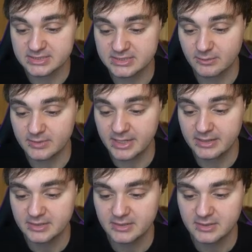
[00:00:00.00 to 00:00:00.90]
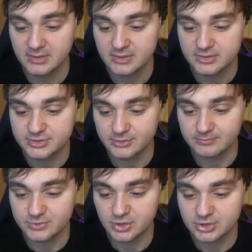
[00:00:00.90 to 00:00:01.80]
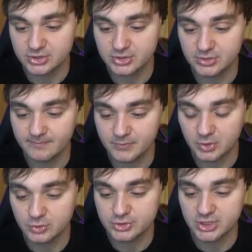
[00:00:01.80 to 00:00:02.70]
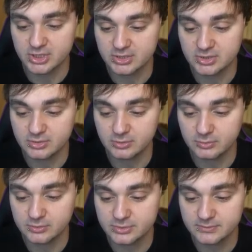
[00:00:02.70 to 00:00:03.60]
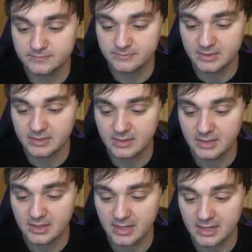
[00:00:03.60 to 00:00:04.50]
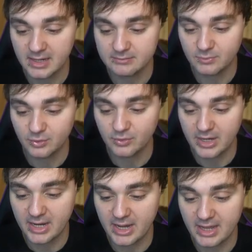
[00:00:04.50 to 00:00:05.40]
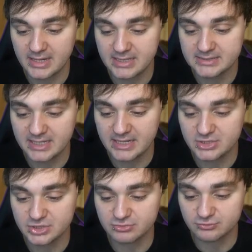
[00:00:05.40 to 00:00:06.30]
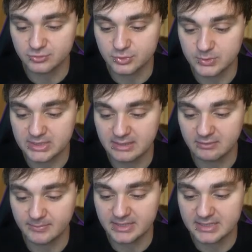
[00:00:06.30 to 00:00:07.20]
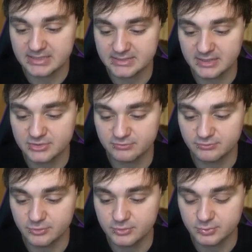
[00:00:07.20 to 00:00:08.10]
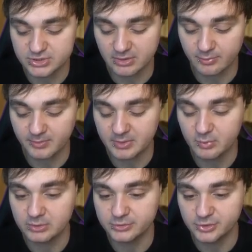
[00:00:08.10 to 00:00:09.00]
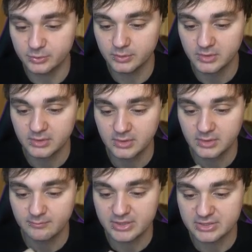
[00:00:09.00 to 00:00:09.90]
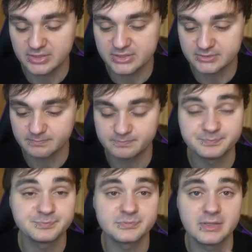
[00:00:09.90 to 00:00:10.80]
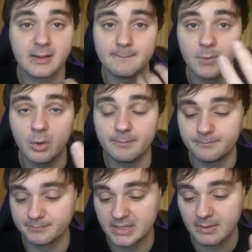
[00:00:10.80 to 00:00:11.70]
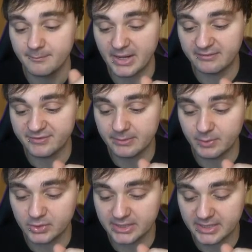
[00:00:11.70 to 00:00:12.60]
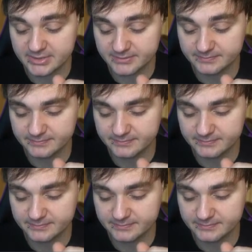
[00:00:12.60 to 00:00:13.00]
Let's see what we get. Some treasure hunter knuckles, and more Elite Agent Rouge. We can level up Elite Agent Rouge, which I probably will do because more bang for your buck, I guess.